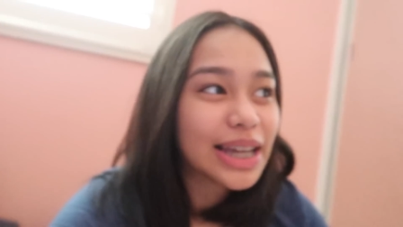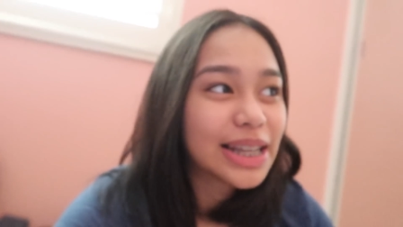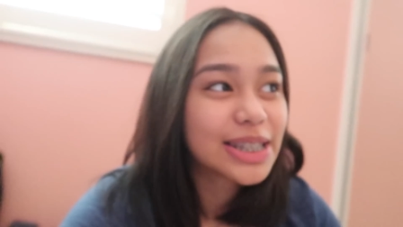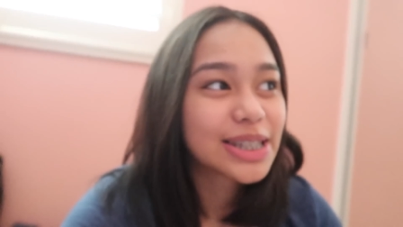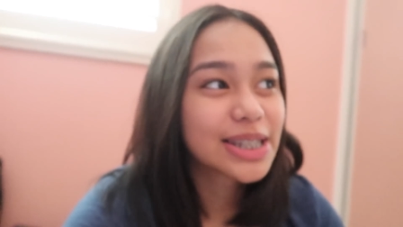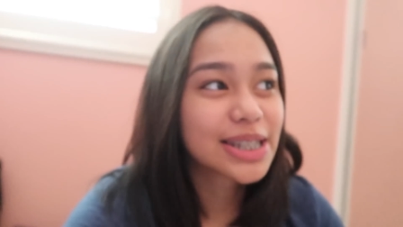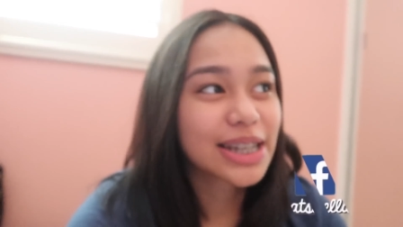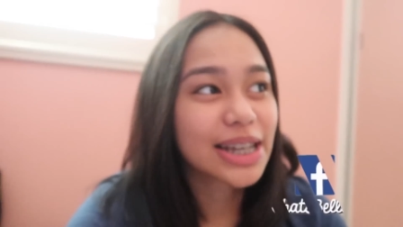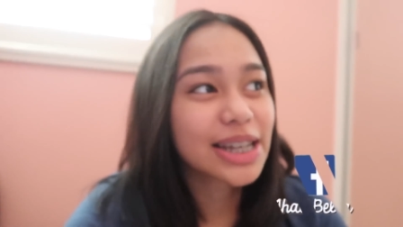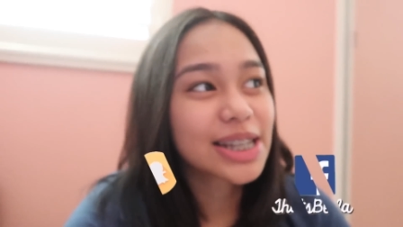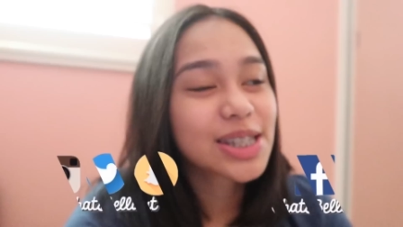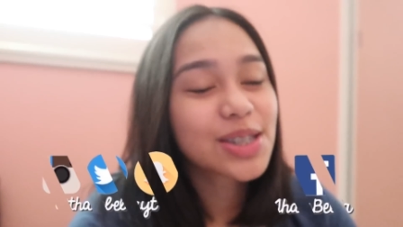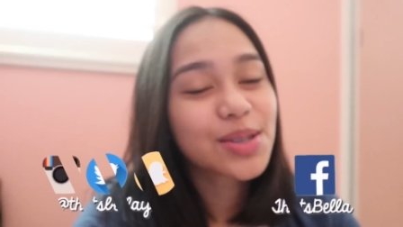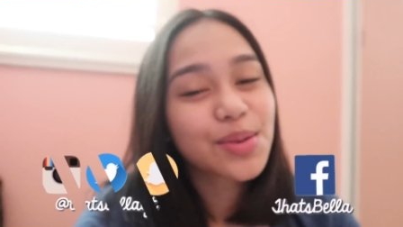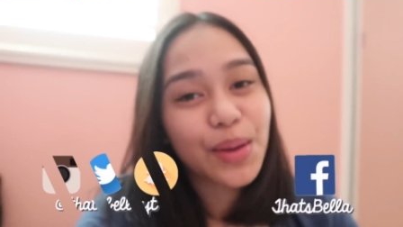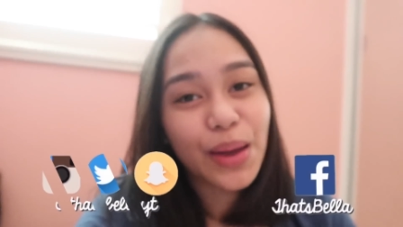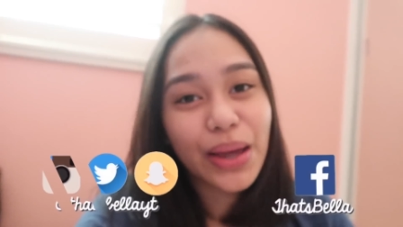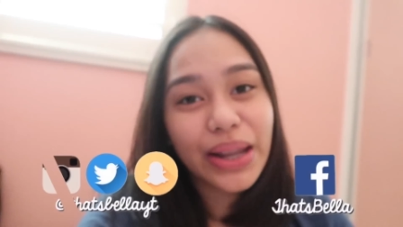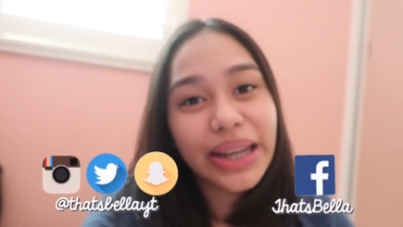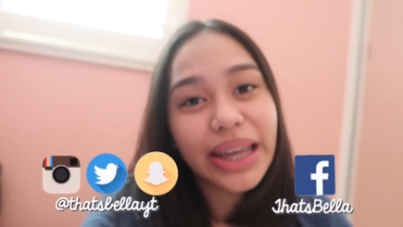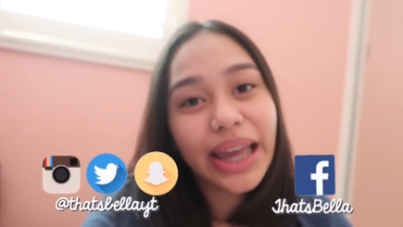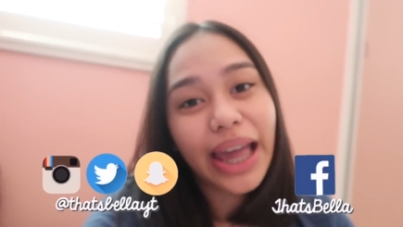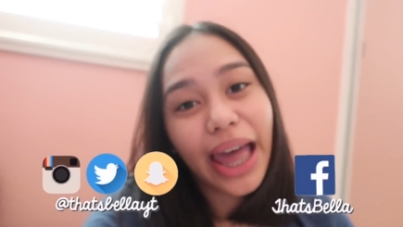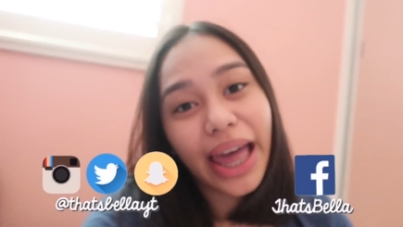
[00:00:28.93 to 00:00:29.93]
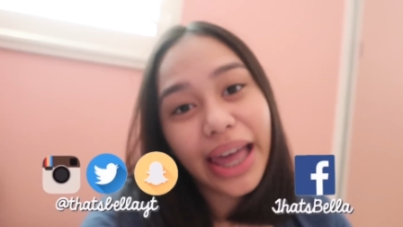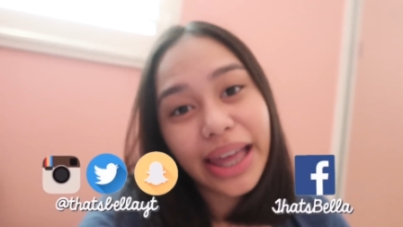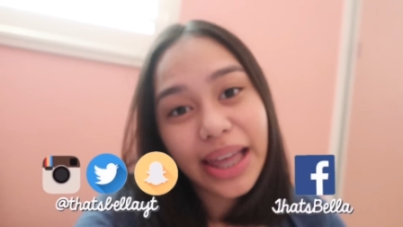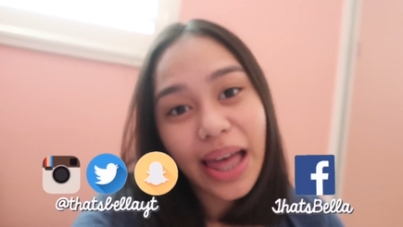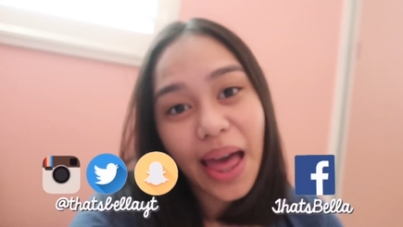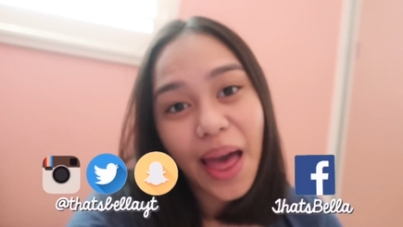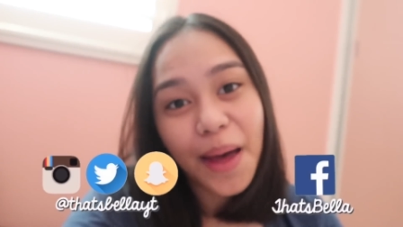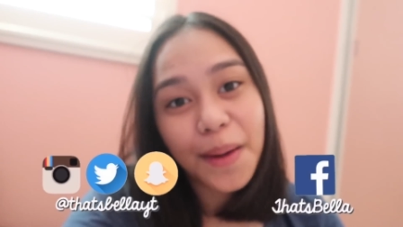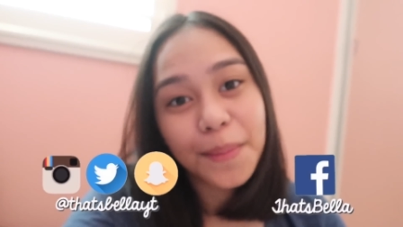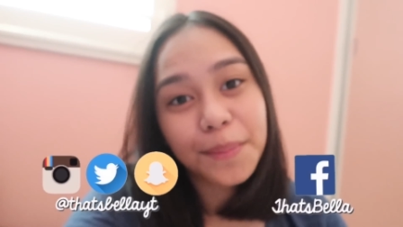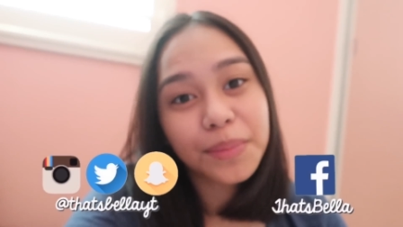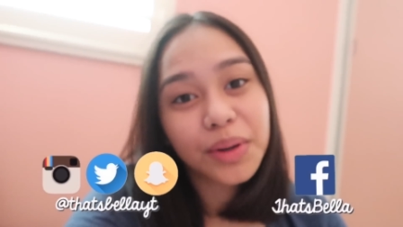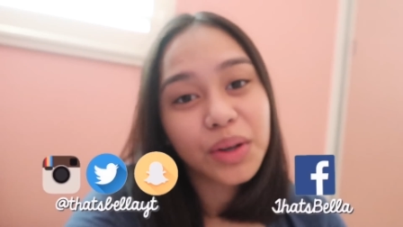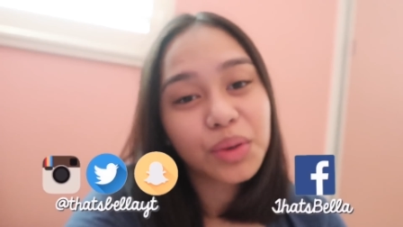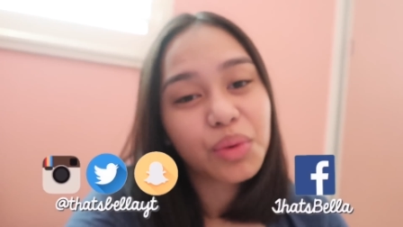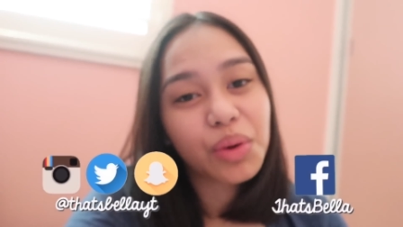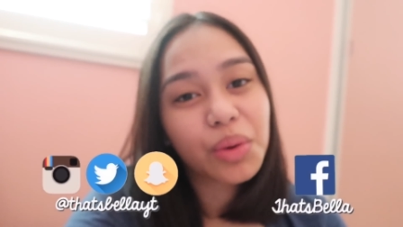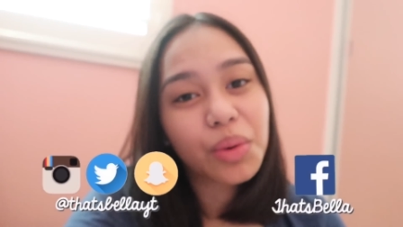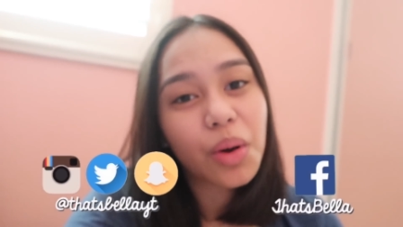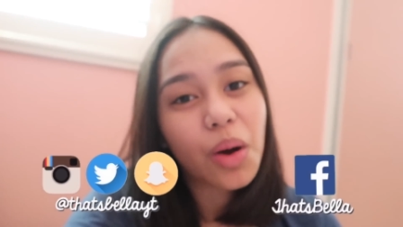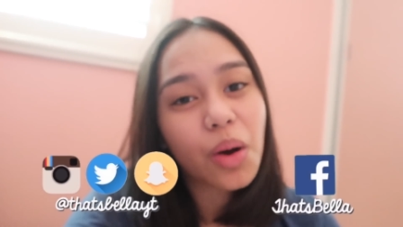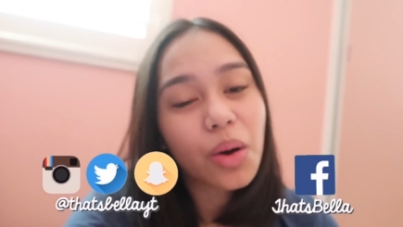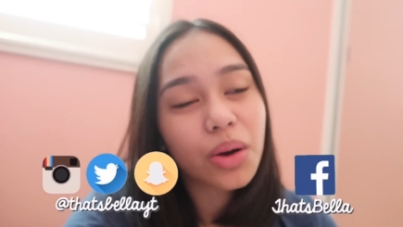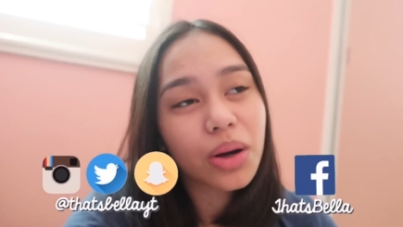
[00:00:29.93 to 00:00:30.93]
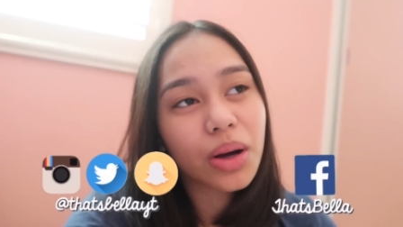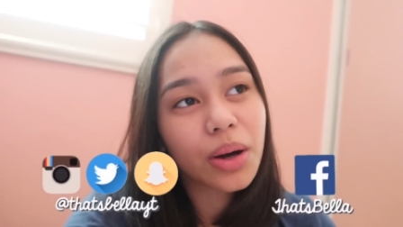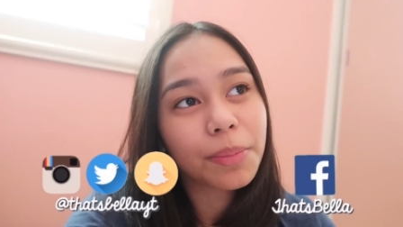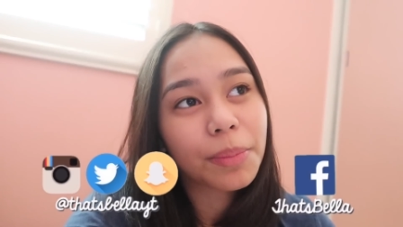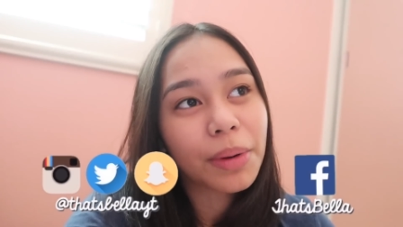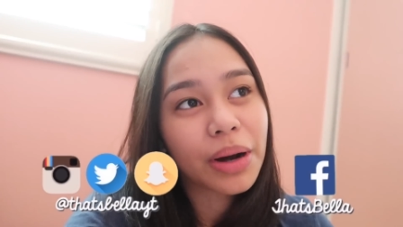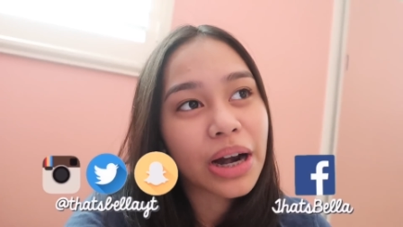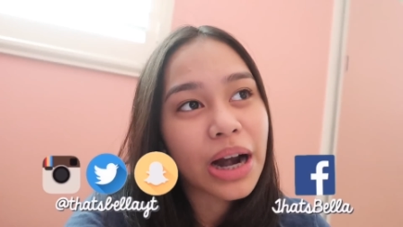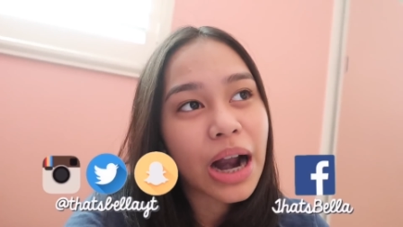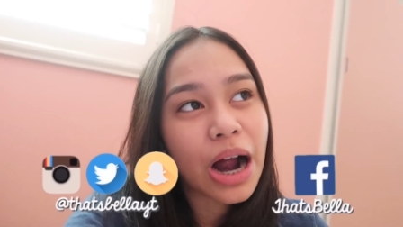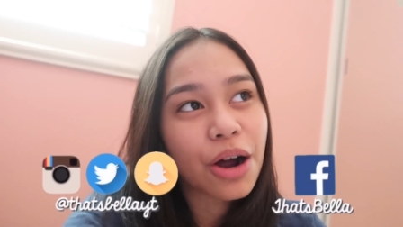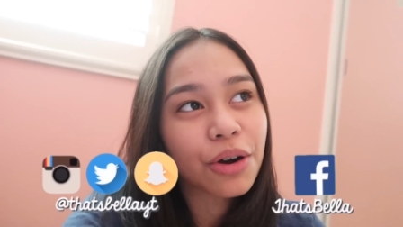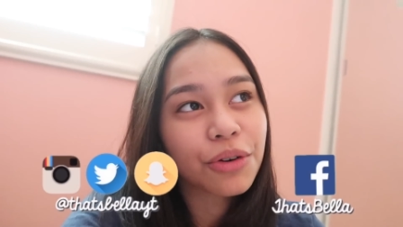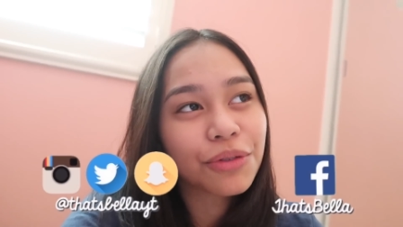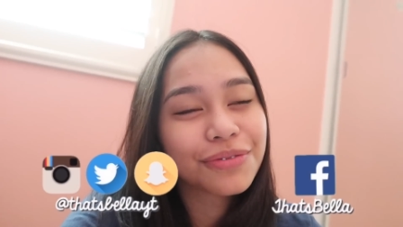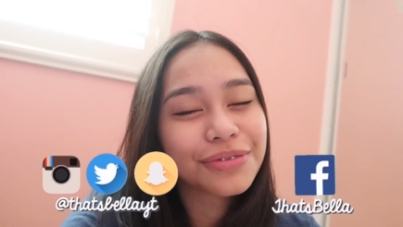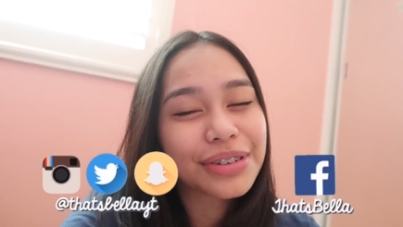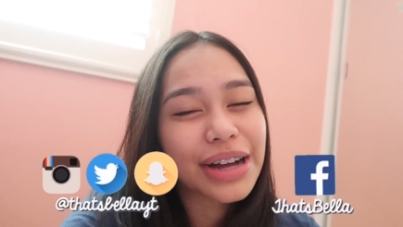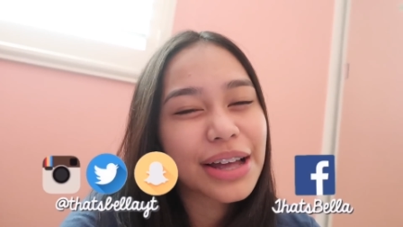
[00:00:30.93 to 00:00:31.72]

It's six twenty a m but we woke up around